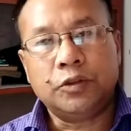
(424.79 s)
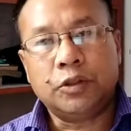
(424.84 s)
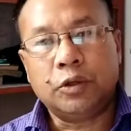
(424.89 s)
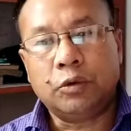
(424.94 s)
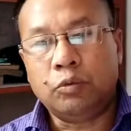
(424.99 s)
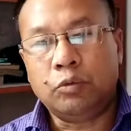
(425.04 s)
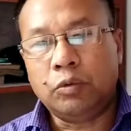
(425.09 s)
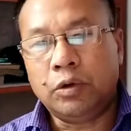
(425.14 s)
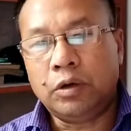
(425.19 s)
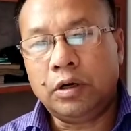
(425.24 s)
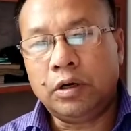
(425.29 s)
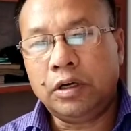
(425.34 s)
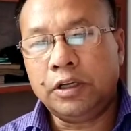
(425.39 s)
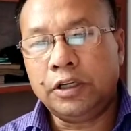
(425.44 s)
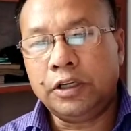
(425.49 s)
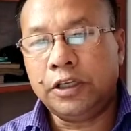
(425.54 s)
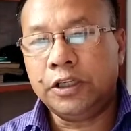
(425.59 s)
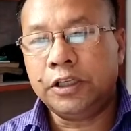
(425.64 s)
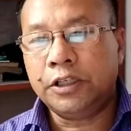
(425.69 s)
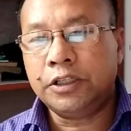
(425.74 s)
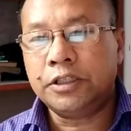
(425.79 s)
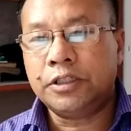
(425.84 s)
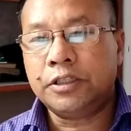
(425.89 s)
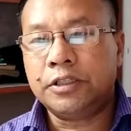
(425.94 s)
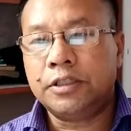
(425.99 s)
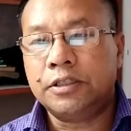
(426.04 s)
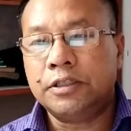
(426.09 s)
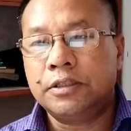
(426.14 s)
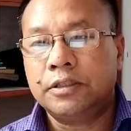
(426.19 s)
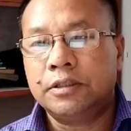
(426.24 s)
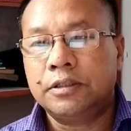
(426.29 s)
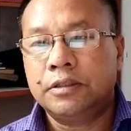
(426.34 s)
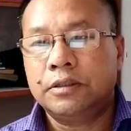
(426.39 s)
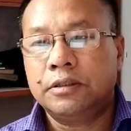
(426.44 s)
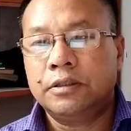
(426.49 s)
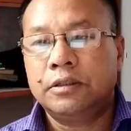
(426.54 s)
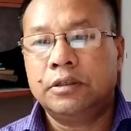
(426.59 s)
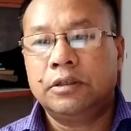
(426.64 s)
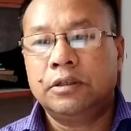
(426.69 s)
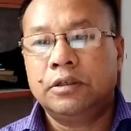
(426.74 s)
the world is
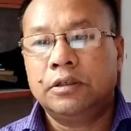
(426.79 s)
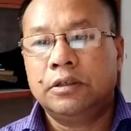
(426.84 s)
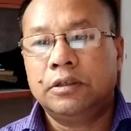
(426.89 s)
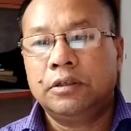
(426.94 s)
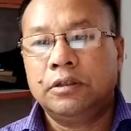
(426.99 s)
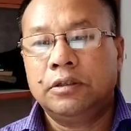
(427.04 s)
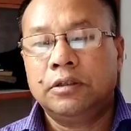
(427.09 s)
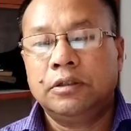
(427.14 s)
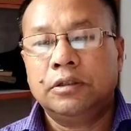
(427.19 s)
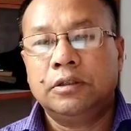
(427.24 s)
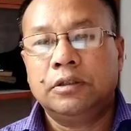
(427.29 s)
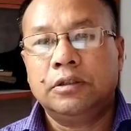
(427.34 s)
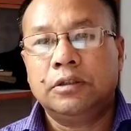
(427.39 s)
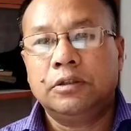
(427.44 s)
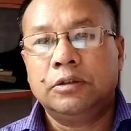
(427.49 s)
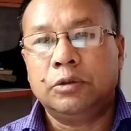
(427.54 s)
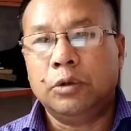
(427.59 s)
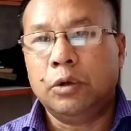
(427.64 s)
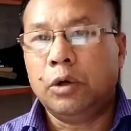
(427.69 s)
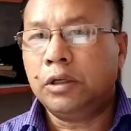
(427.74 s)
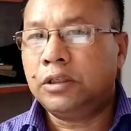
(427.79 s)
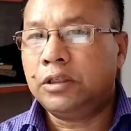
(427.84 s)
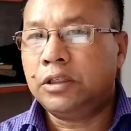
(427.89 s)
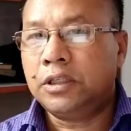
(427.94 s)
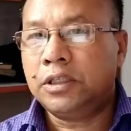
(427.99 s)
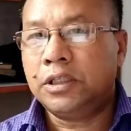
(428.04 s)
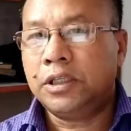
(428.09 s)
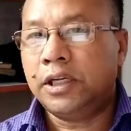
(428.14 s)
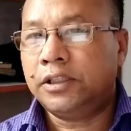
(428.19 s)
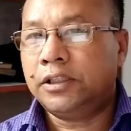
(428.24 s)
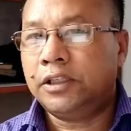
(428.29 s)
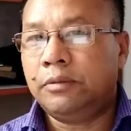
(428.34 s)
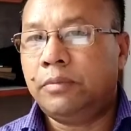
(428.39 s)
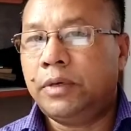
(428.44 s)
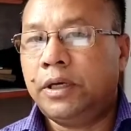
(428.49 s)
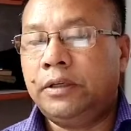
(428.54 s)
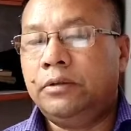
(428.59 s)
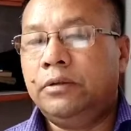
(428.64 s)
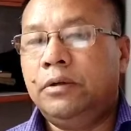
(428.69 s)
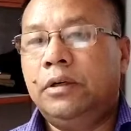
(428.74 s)
not
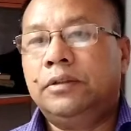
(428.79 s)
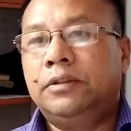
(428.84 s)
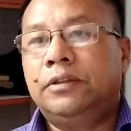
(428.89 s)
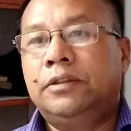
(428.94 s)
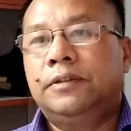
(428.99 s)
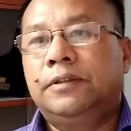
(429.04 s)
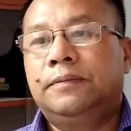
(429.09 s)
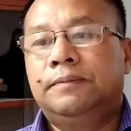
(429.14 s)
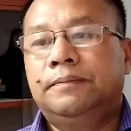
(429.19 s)
created by God.